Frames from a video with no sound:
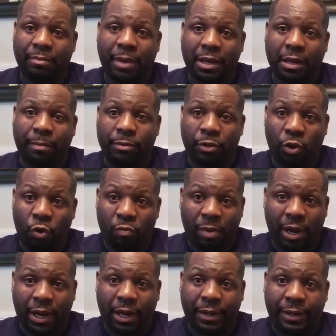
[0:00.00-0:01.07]
to make up your
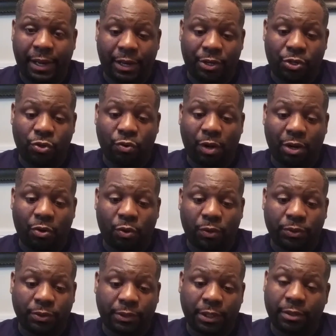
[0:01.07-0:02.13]
mind that you are
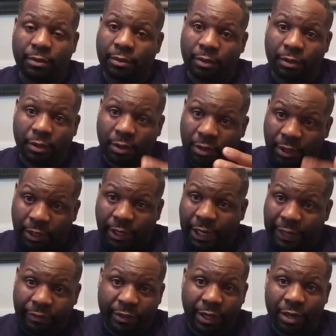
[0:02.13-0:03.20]
going to just cut
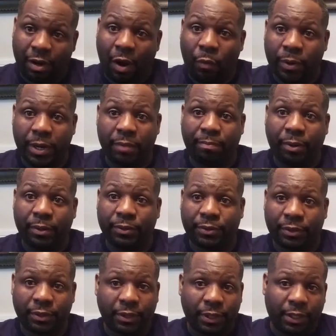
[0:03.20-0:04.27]
everything off with this
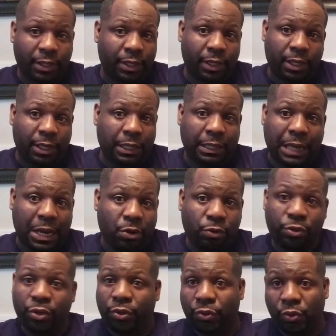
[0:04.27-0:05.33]
person, and I know
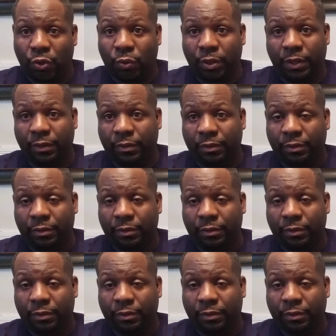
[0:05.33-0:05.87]
you can do it.